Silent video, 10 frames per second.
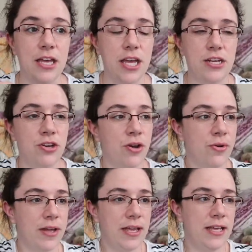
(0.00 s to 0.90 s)
And you
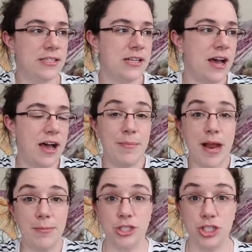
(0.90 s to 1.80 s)
know, it's not, I'm
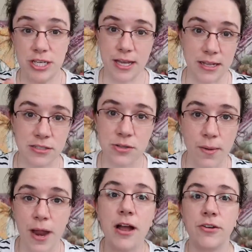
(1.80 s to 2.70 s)
not a machine, so
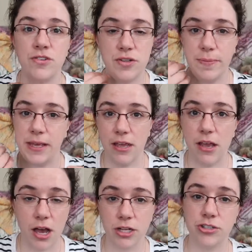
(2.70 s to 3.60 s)
I'm not going to
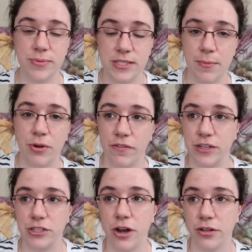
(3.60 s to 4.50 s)
be 100%
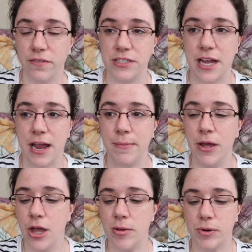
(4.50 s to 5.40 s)
perfect all of the time,
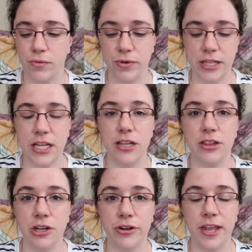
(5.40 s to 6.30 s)
but really
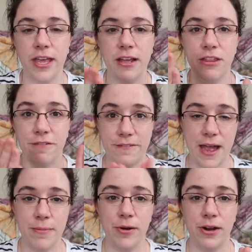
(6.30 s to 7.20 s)
learning the
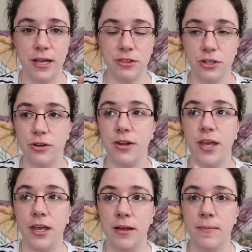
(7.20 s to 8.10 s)
fiber and
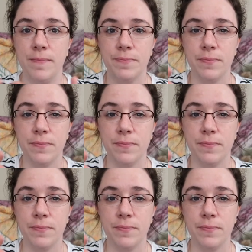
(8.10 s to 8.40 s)
learning